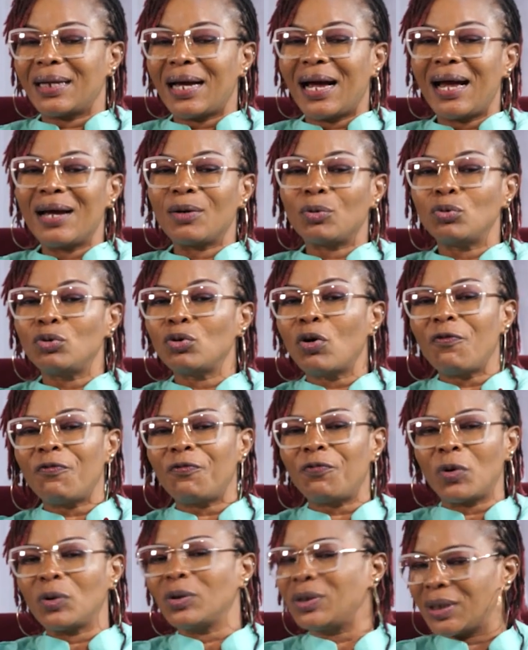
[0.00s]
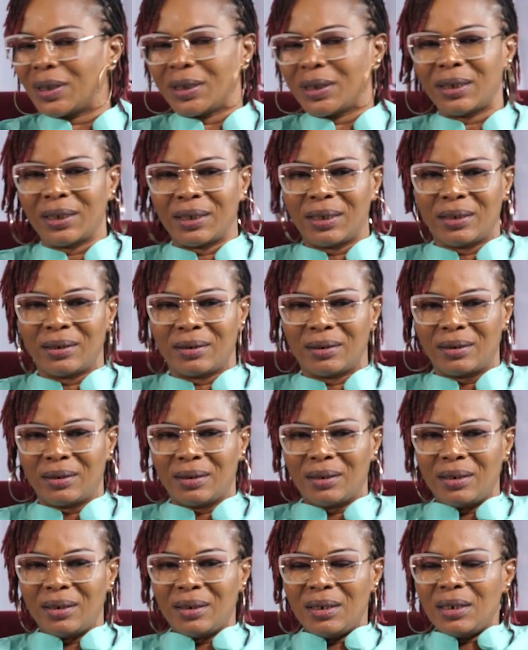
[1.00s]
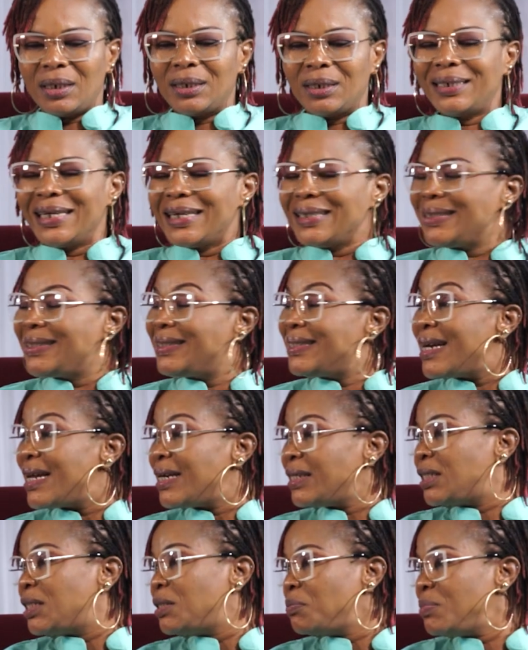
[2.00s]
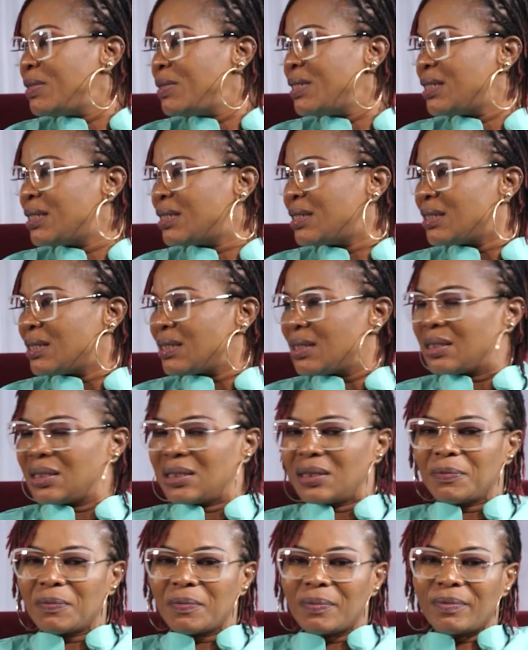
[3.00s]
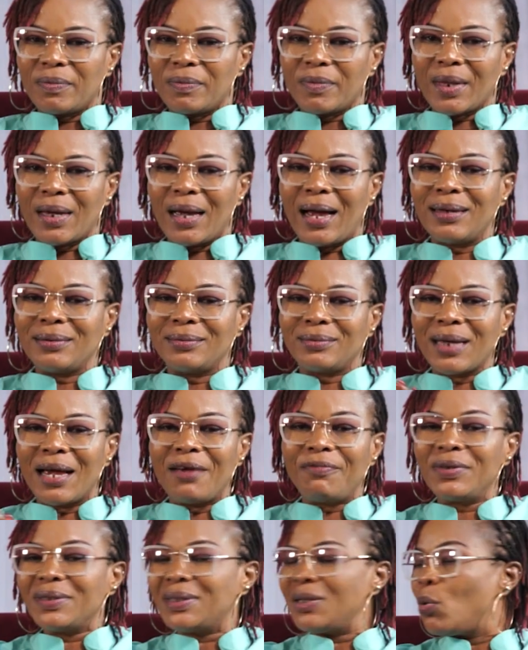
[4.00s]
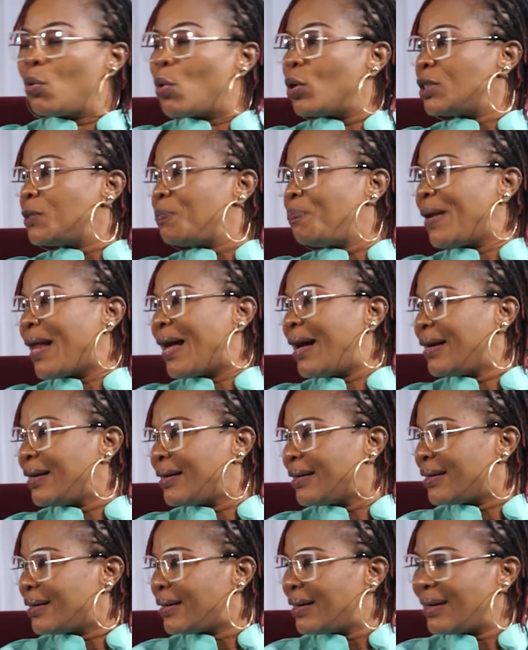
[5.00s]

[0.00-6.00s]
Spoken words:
I could not function again. They drained me. Everything was blank.